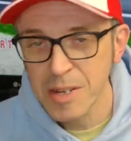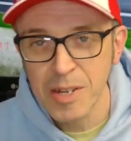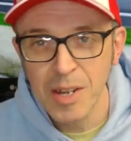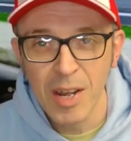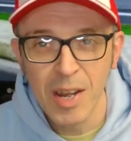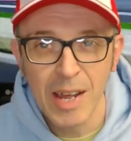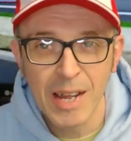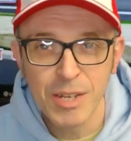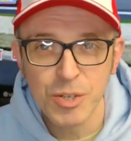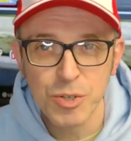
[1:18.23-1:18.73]

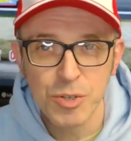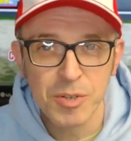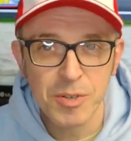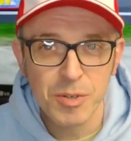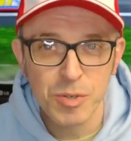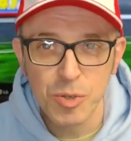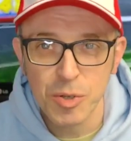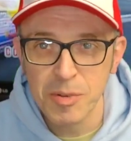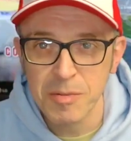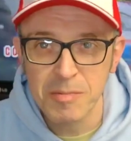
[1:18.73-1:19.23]

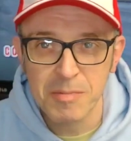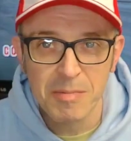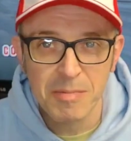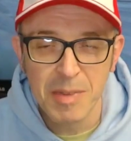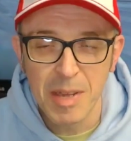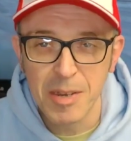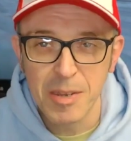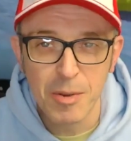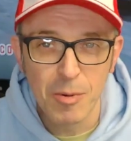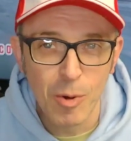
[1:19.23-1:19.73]
collections and
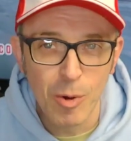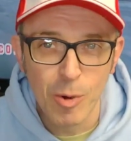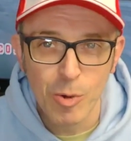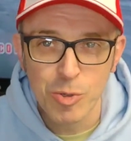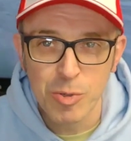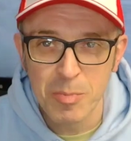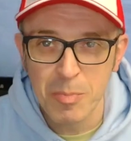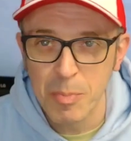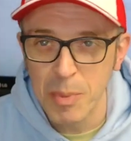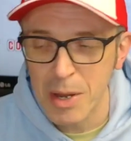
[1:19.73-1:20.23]
they do
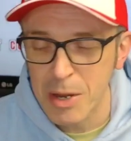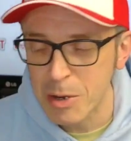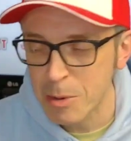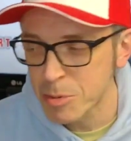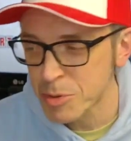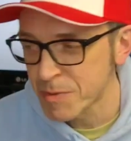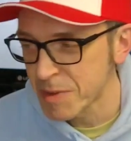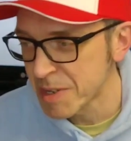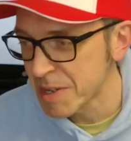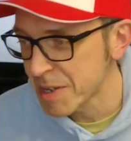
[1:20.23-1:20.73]
awesome
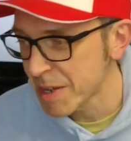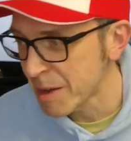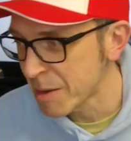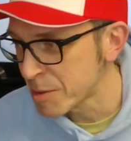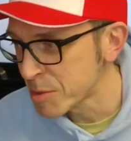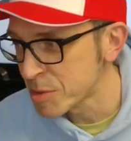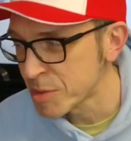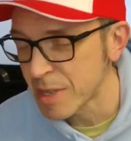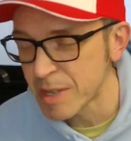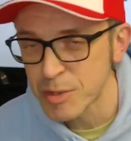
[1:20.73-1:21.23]
pickups
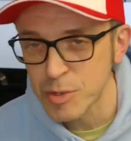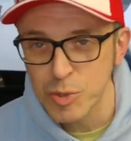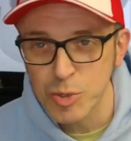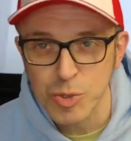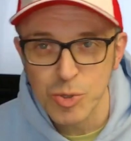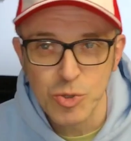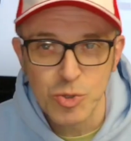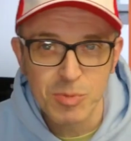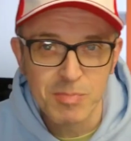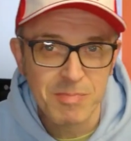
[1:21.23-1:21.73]
videos. They're
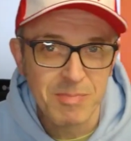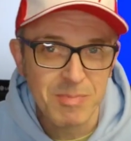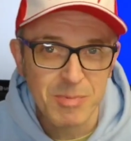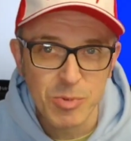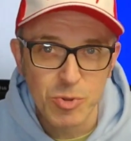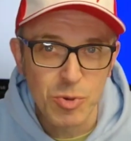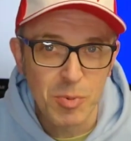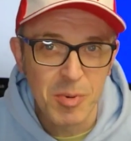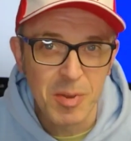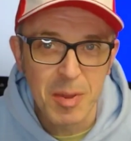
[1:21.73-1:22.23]
just
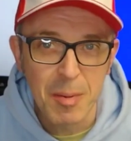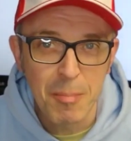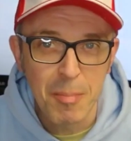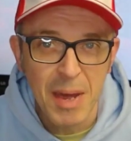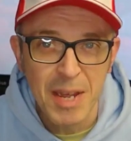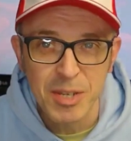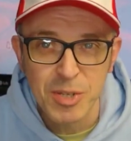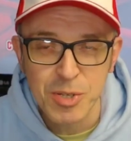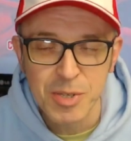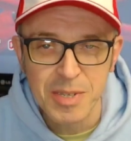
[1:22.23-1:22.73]
some of the
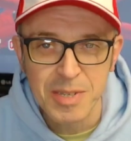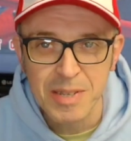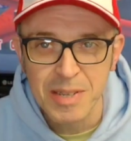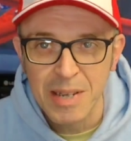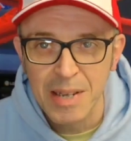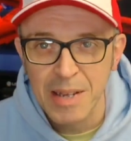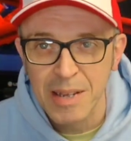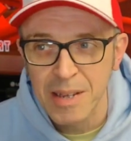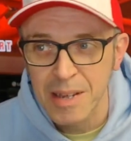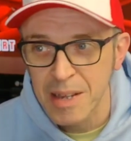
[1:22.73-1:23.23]
best,
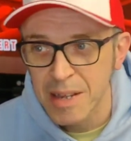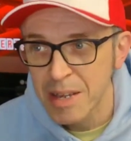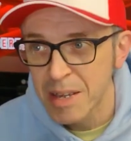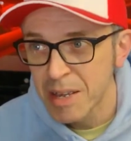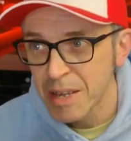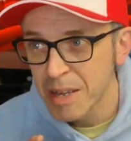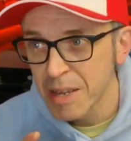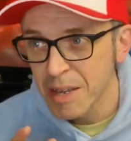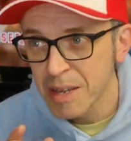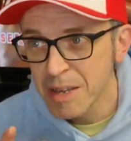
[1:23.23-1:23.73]

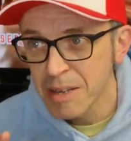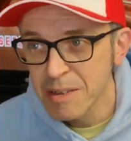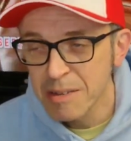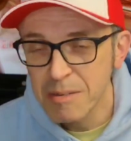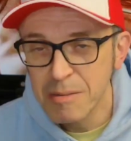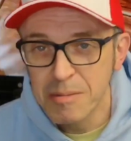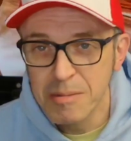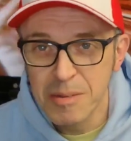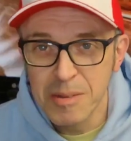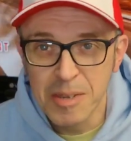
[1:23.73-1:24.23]

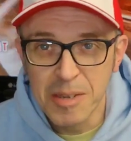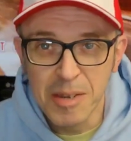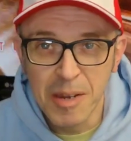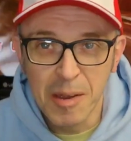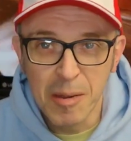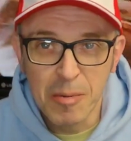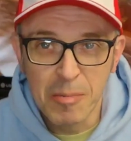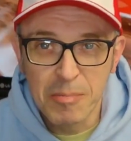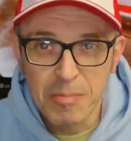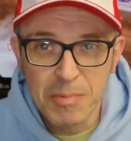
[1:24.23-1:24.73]
you
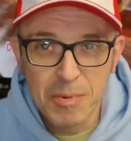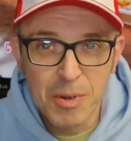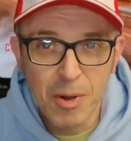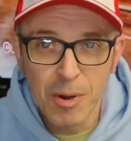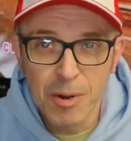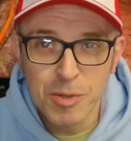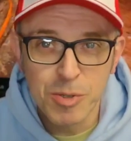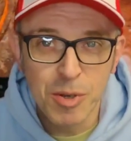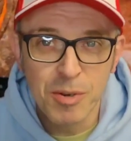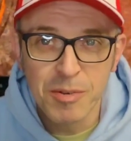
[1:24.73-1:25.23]
know,
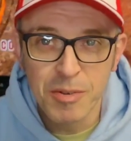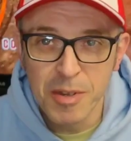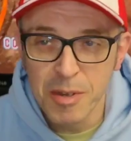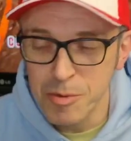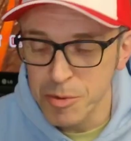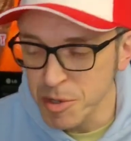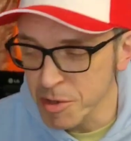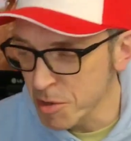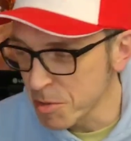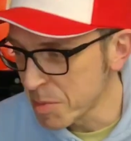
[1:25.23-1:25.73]
guys on
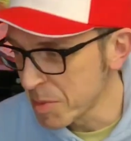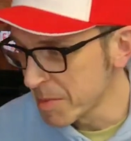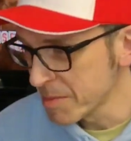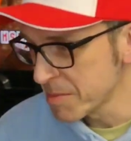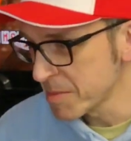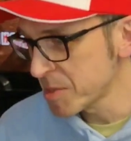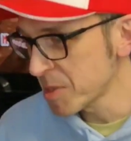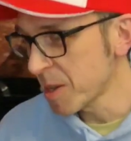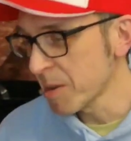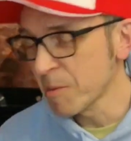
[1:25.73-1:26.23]
YouTube.
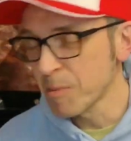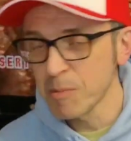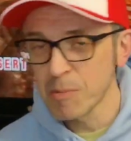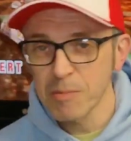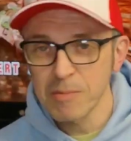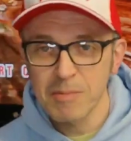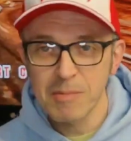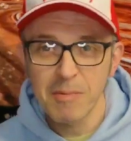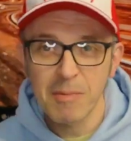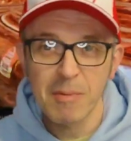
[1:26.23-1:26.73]
So
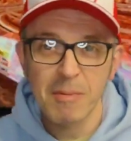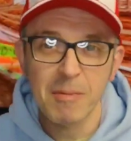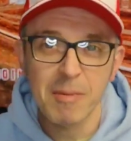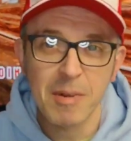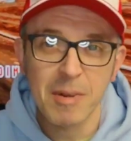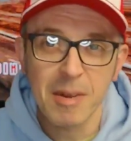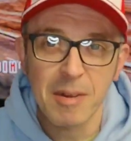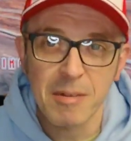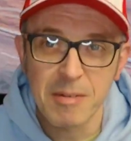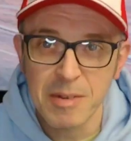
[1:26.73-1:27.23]

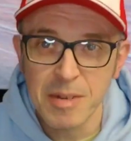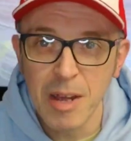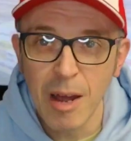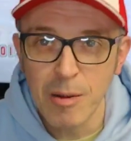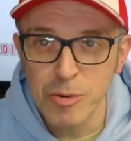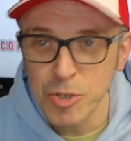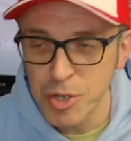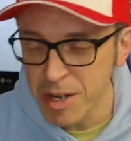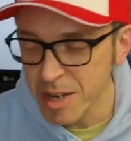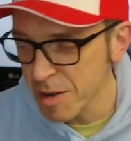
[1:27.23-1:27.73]

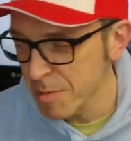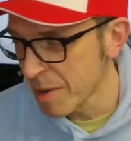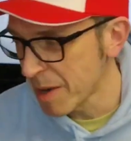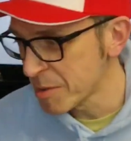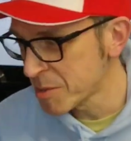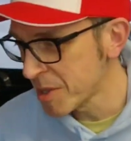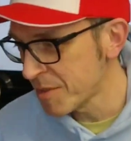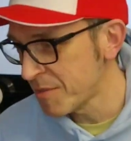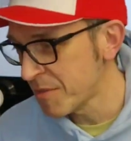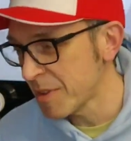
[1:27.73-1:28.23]
go check them
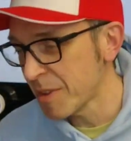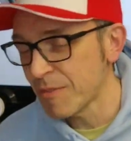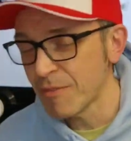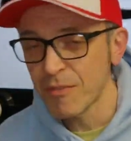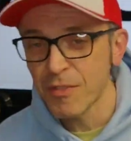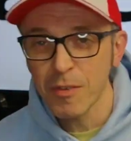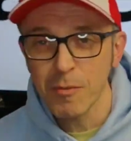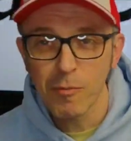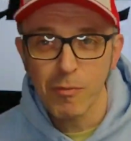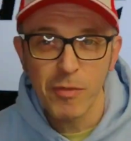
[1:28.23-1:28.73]
out. If
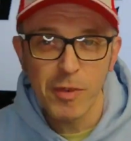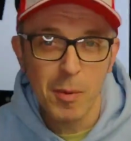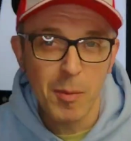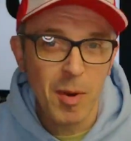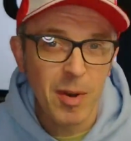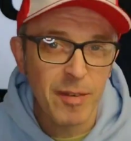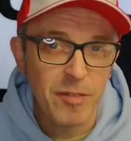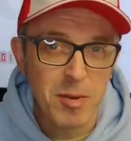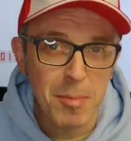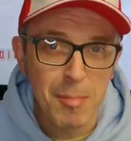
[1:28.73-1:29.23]
for
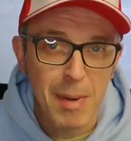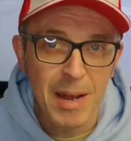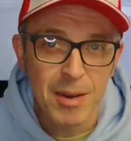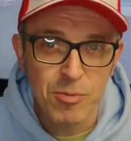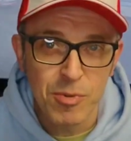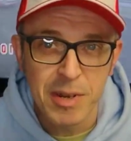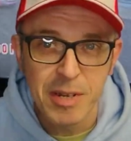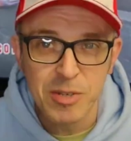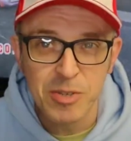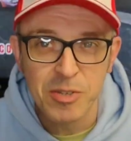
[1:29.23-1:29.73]
whatever mad
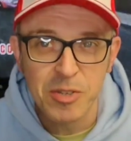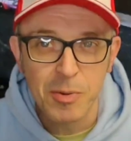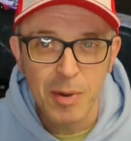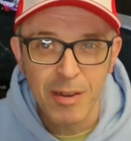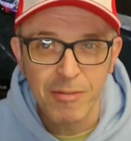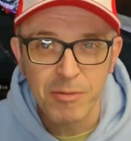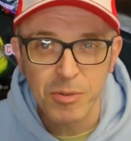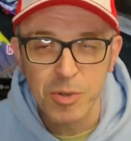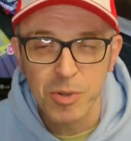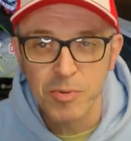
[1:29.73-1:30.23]
reason you
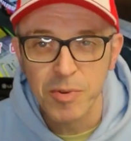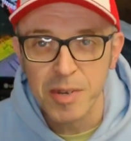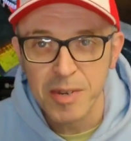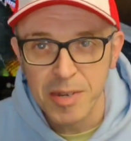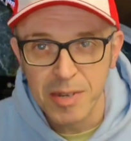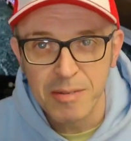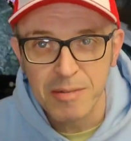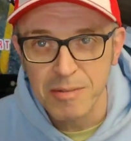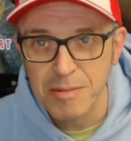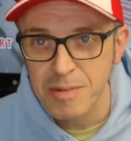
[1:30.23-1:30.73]
haven't
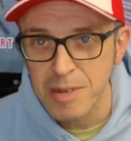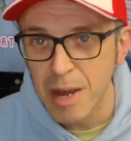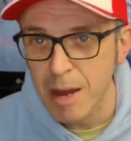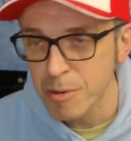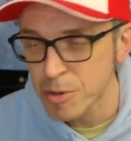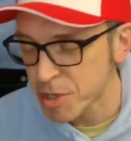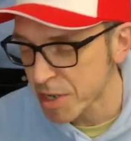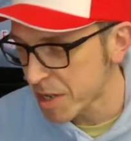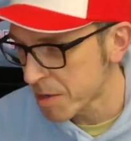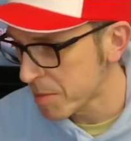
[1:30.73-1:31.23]
already, go
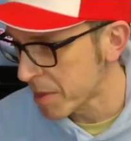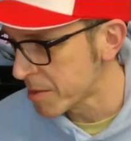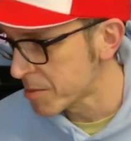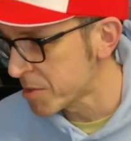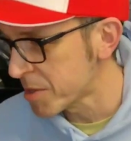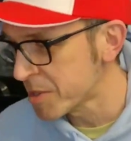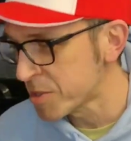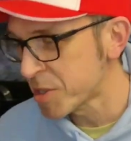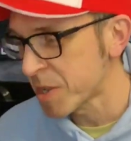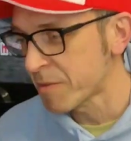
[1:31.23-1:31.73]
check them out.
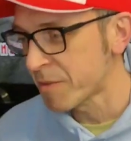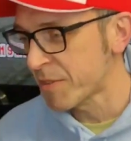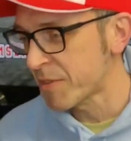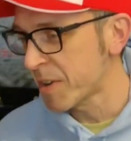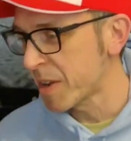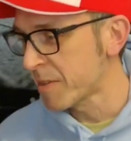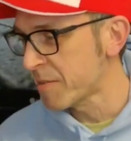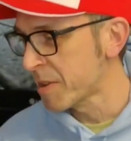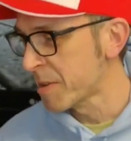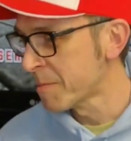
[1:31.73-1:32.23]
Do yourself a
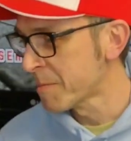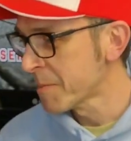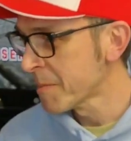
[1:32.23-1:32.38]
favour.